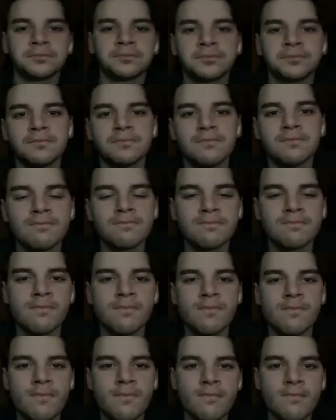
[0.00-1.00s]

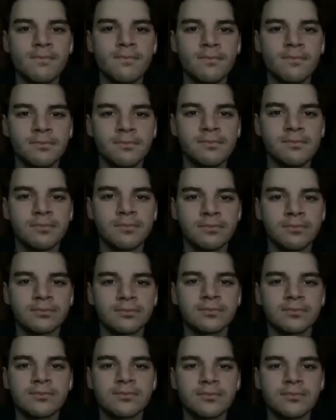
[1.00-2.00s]

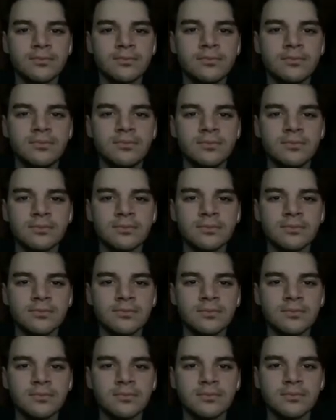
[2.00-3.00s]

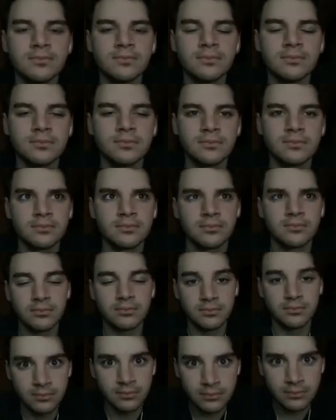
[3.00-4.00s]

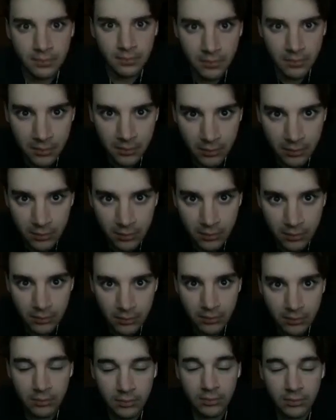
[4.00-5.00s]

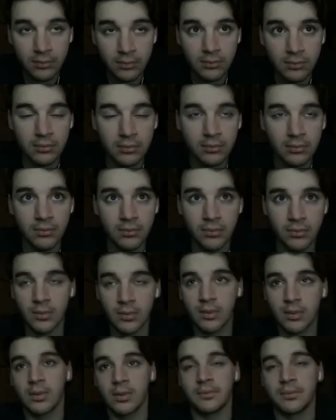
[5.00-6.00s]

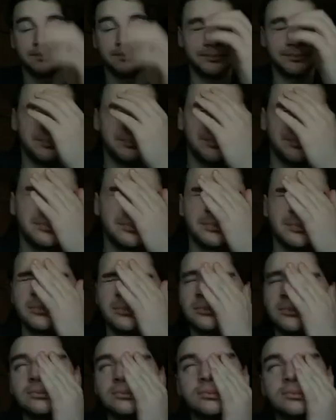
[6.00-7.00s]

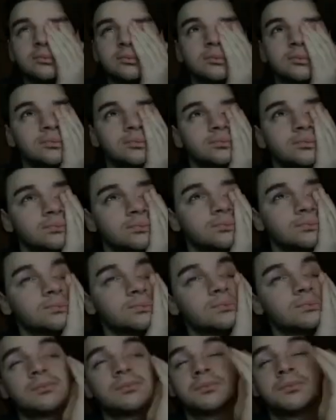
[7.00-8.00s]
This person isn't speaking.